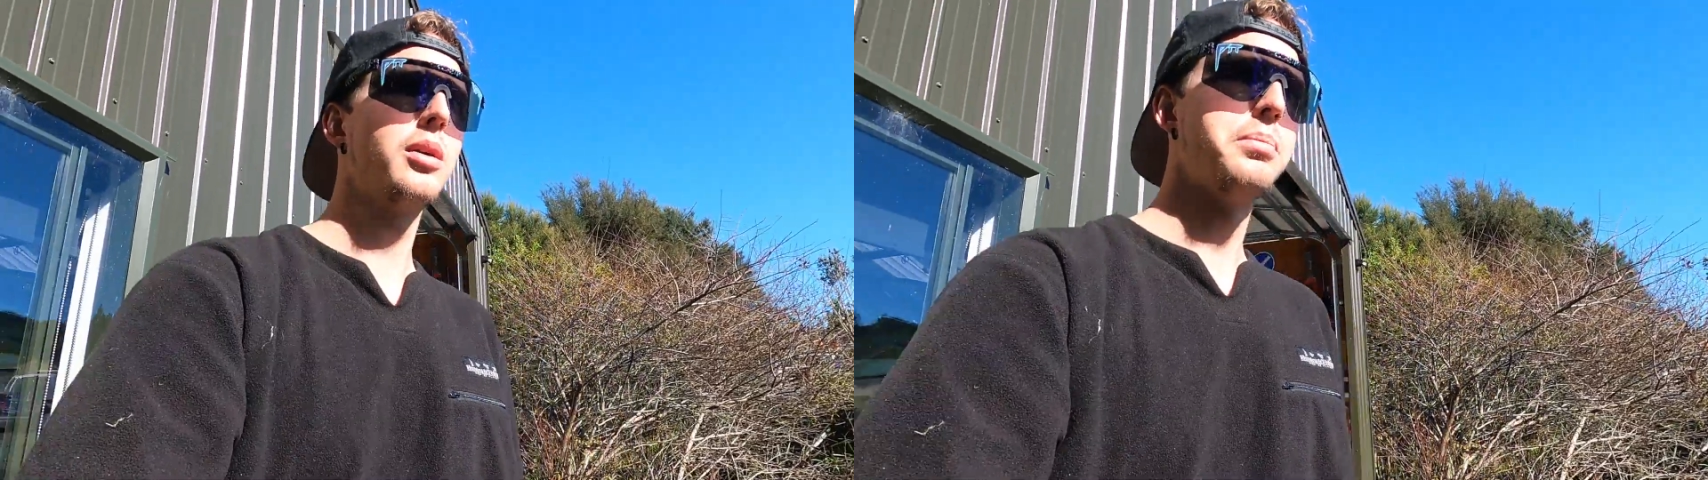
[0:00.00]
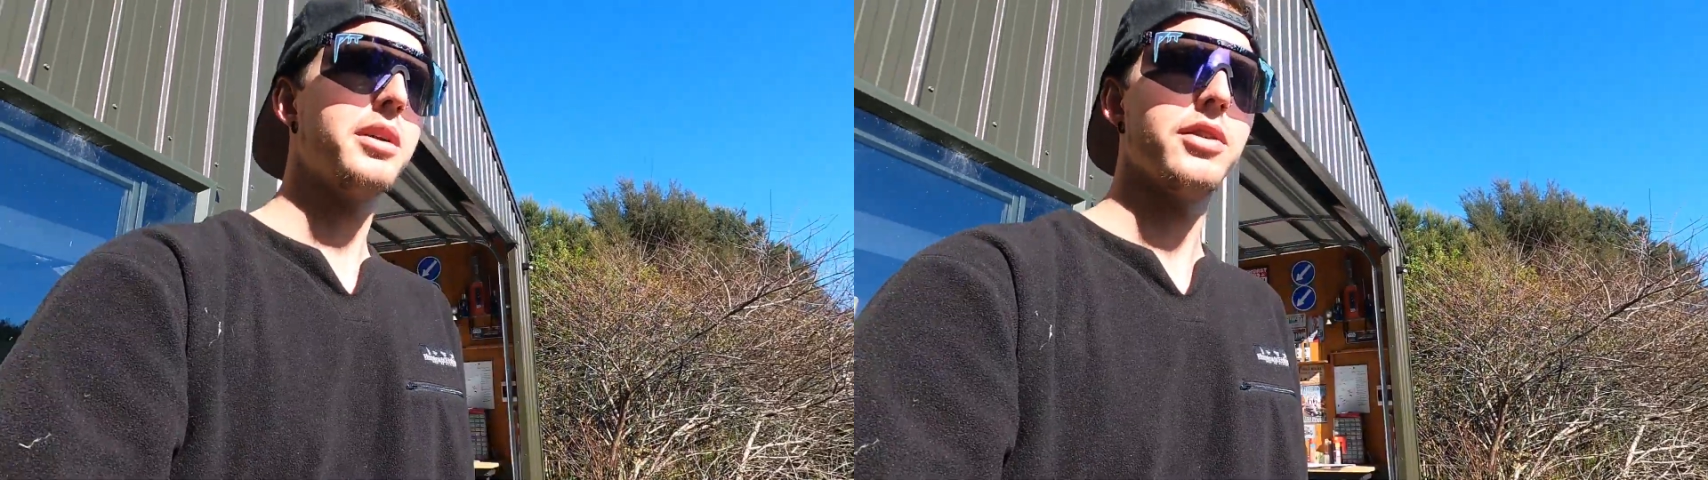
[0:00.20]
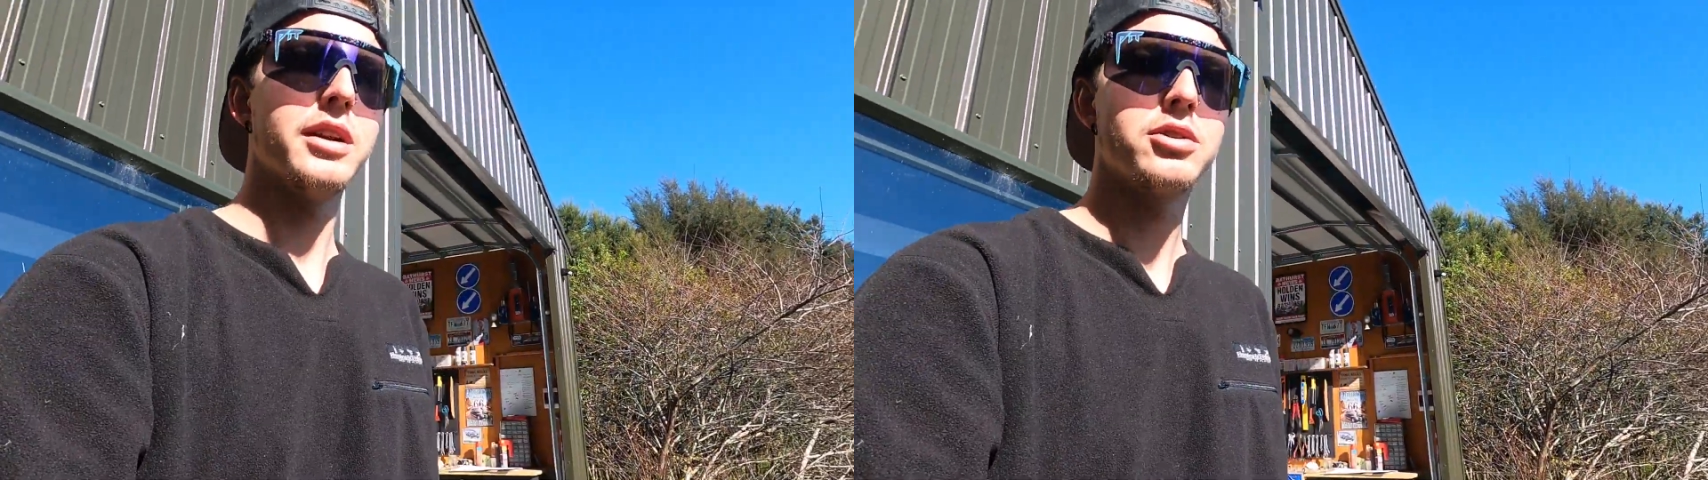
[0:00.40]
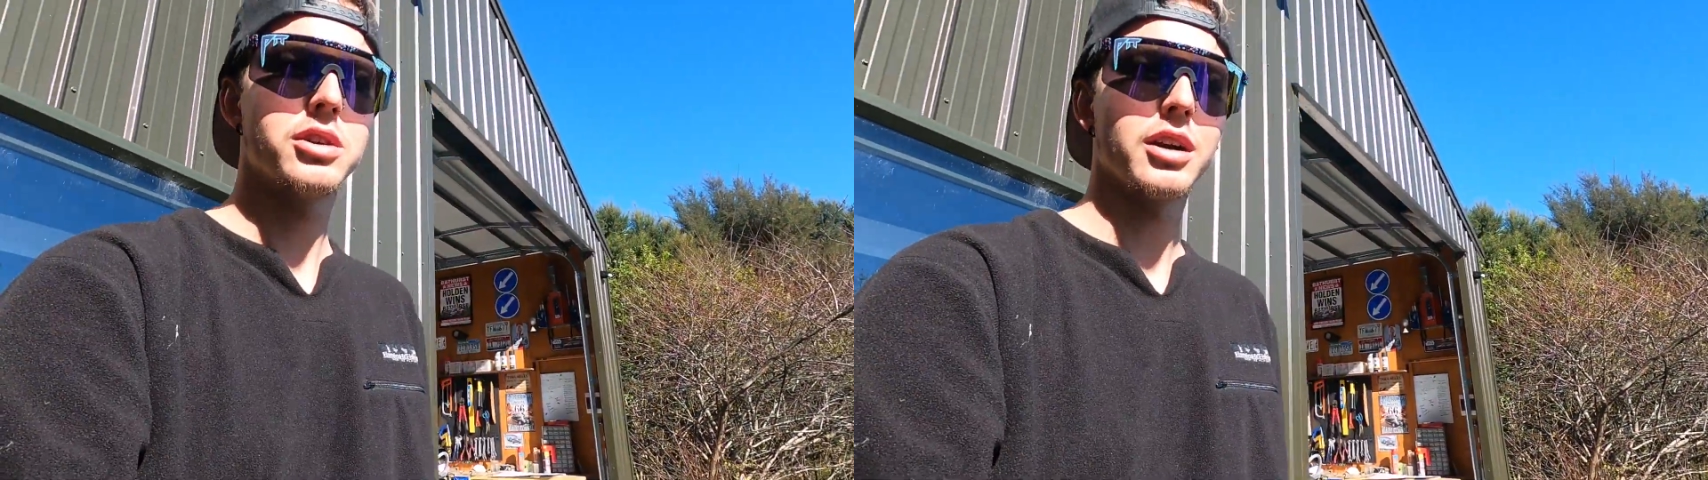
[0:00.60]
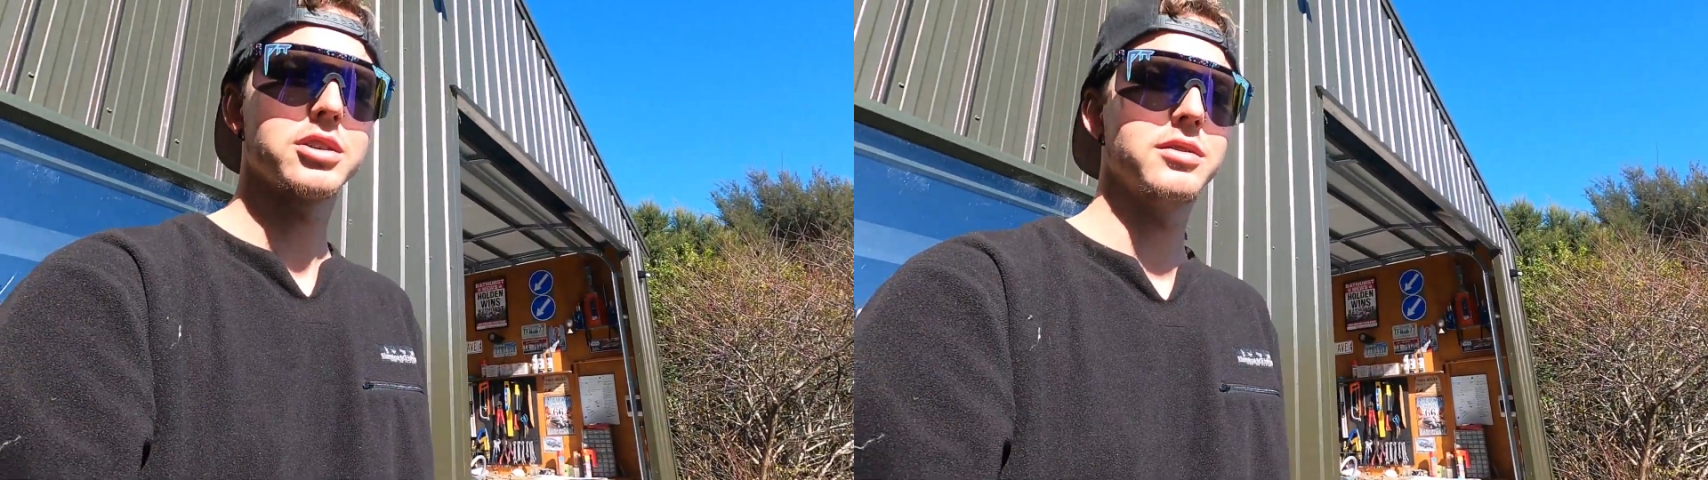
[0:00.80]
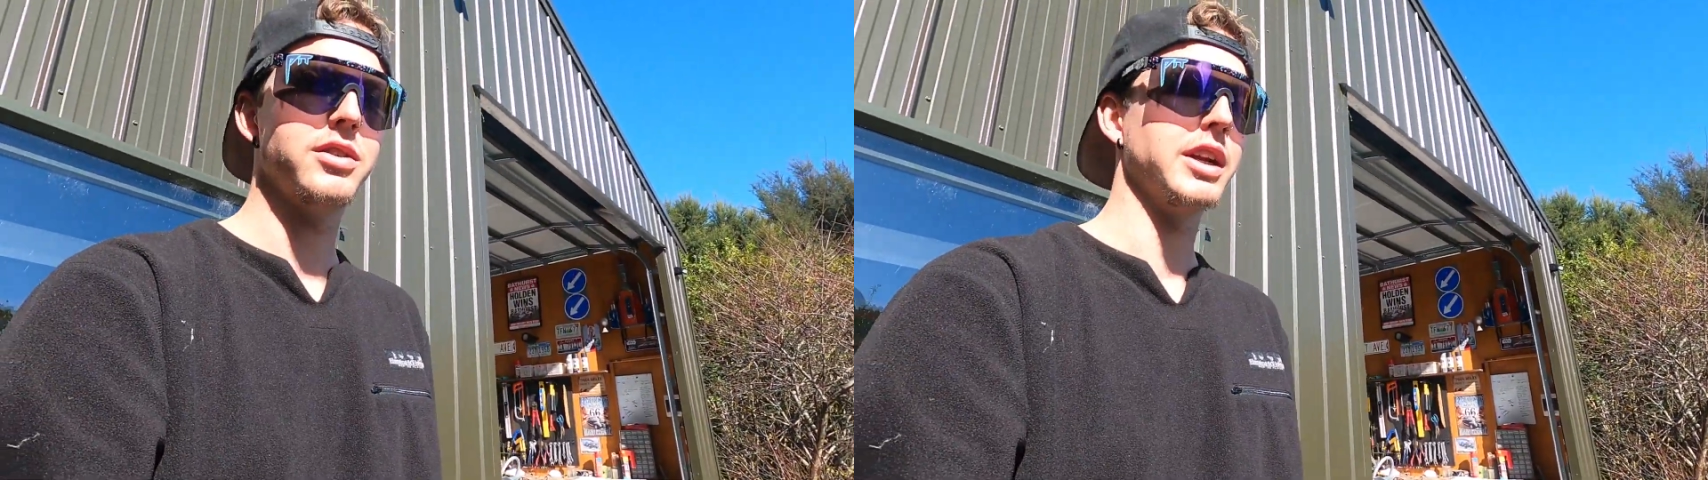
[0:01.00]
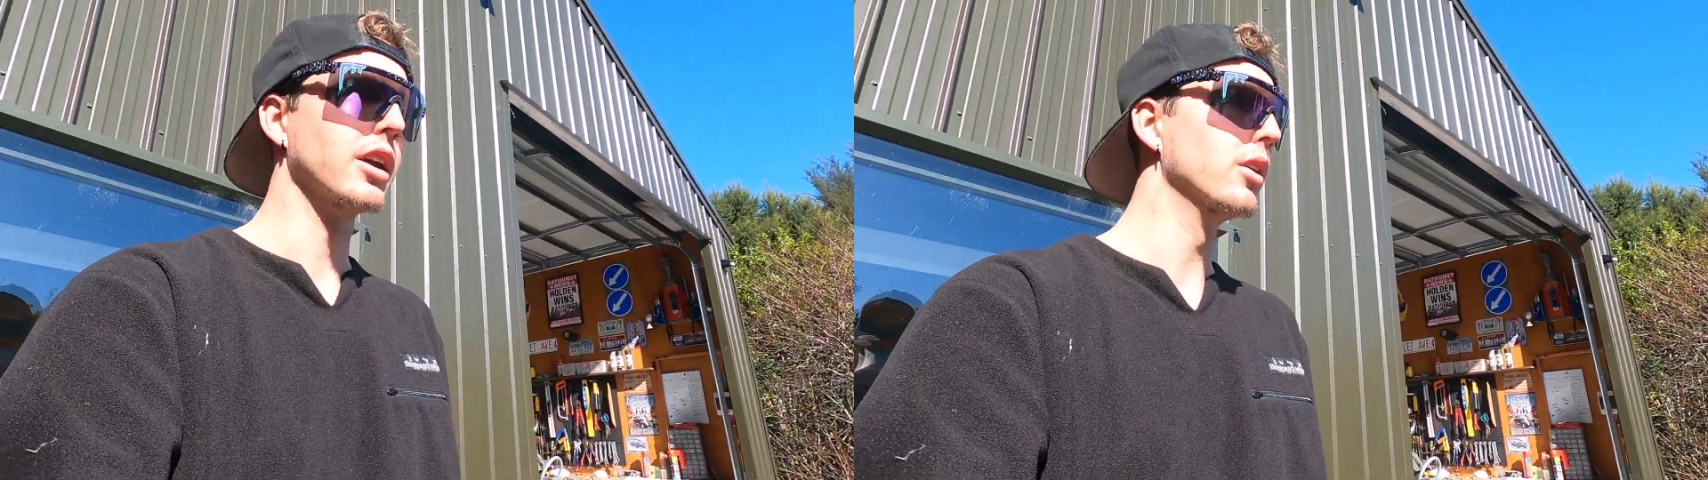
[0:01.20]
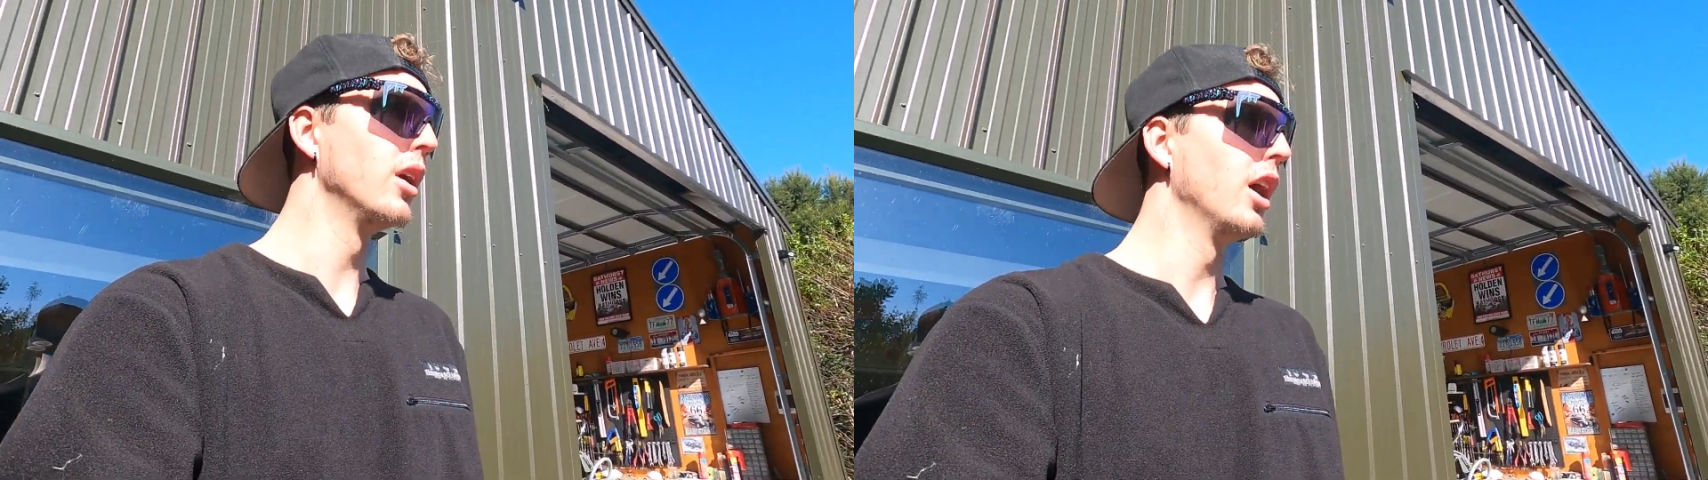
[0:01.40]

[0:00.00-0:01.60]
a bit of an introduction video